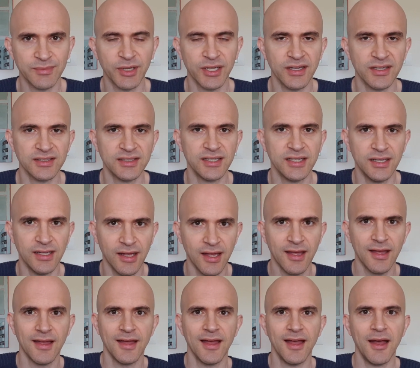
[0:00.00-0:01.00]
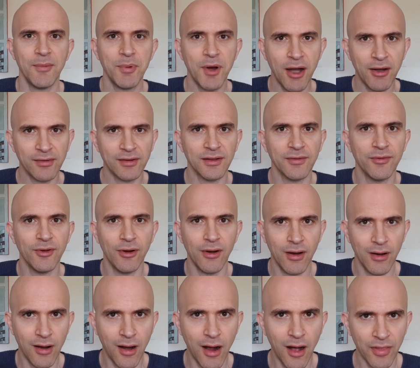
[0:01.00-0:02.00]
because he apparently there
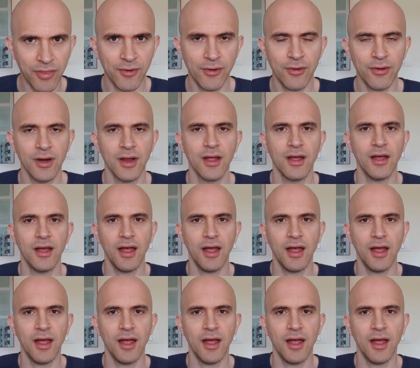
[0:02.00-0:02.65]
are other